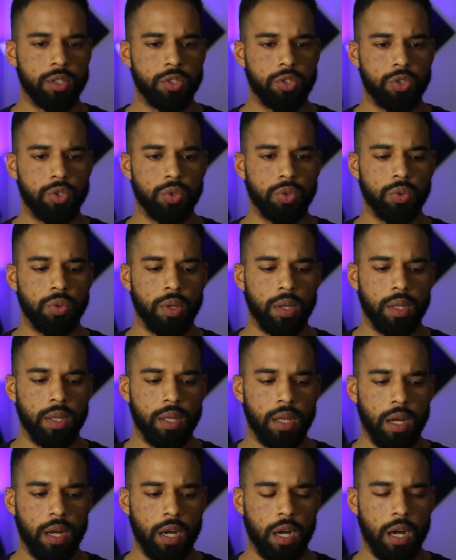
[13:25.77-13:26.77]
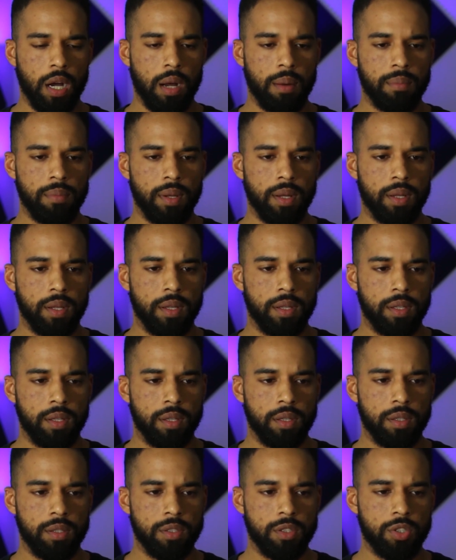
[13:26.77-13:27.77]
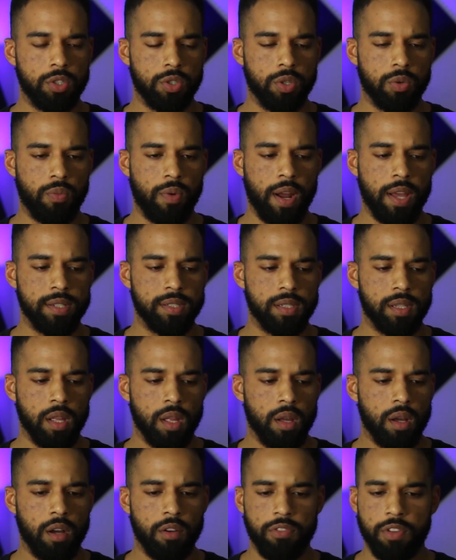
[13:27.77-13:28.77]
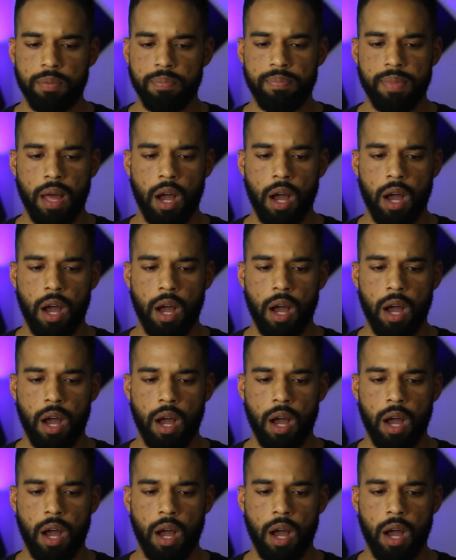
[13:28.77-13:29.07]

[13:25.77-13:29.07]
to the rest of it.